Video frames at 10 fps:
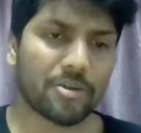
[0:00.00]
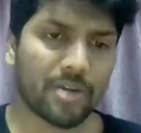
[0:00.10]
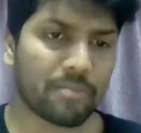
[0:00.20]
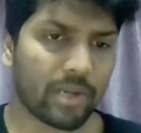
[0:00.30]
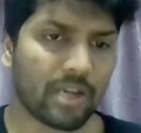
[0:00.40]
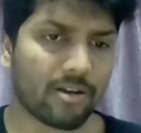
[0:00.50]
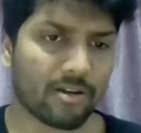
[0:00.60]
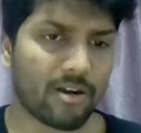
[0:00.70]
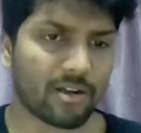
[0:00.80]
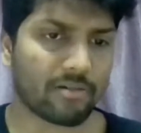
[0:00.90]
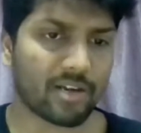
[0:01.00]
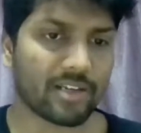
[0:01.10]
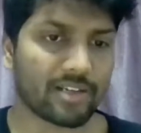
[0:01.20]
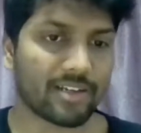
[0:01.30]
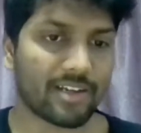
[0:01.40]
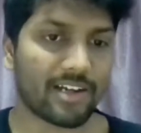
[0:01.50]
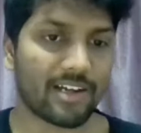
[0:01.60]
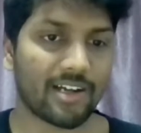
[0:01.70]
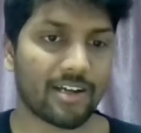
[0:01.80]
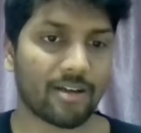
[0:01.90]
get pay or not, right?
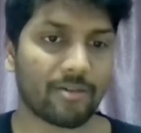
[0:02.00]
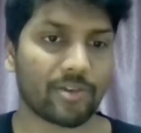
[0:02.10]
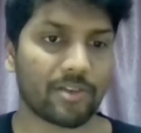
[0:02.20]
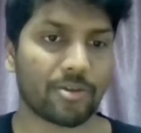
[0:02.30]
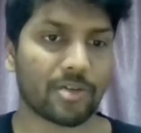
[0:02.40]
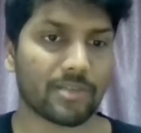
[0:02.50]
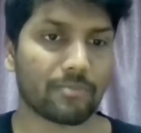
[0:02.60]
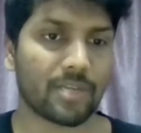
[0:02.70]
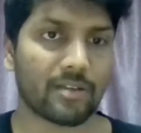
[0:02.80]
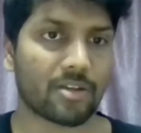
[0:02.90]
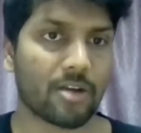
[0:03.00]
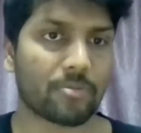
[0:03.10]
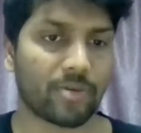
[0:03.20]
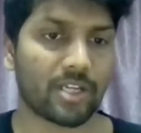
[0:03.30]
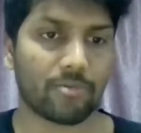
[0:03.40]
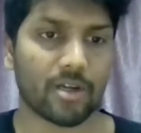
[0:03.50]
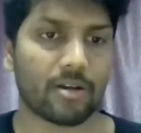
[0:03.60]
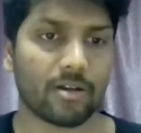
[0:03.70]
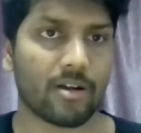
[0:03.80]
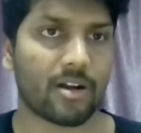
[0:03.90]
Whether you can be in the top 21
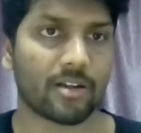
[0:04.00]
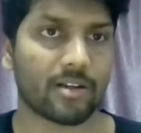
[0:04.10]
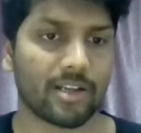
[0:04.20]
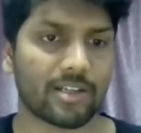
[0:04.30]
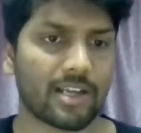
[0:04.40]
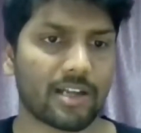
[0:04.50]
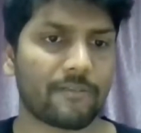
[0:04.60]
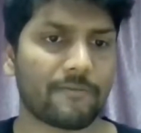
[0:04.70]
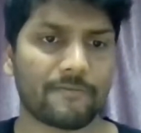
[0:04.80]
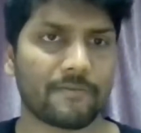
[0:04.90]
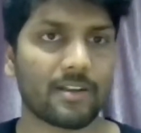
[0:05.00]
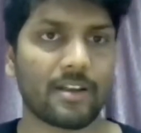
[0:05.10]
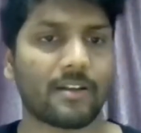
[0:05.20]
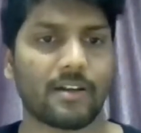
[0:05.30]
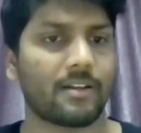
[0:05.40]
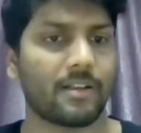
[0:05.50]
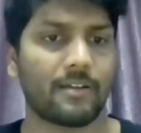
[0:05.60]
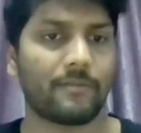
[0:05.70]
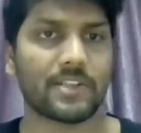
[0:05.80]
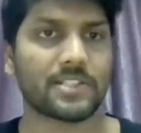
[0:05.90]
or not. It kind of
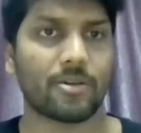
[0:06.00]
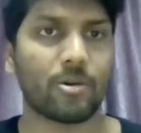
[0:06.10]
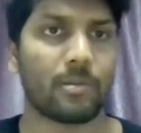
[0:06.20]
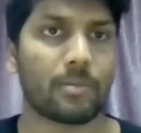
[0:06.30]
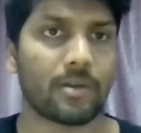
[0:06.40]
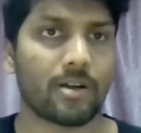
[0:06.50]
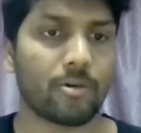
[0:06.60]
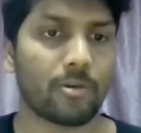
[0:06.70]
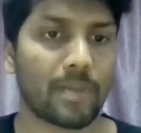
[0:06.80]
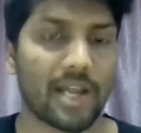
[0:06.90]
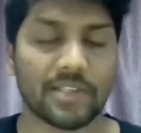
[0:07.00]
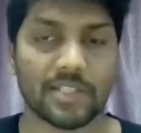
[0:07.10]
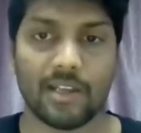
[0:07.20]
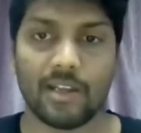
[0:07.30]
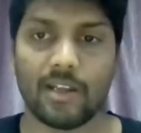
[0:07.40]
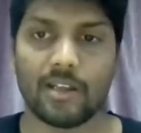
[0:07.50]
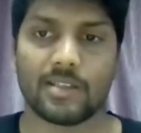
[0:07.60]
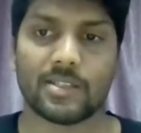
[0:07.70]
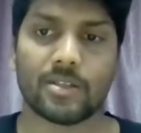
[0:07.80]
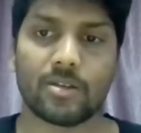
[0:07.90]
affects the whole plans.
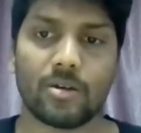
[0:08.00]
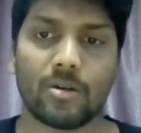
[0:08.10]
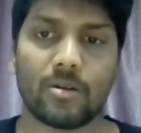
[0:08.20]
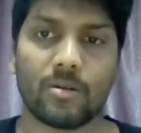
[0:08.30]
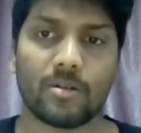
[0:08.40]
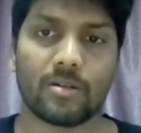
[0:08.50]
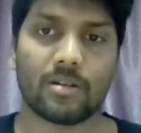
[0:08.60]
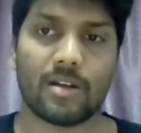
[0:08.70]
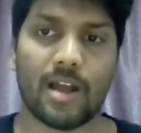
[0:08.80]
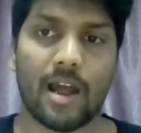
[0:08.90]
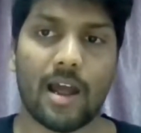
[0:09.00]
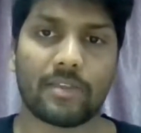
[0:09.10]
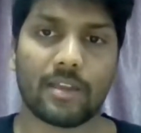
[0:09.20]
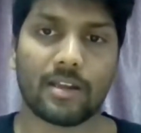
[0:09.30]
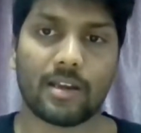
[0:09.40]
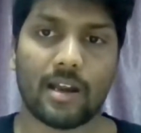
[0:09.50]
So I think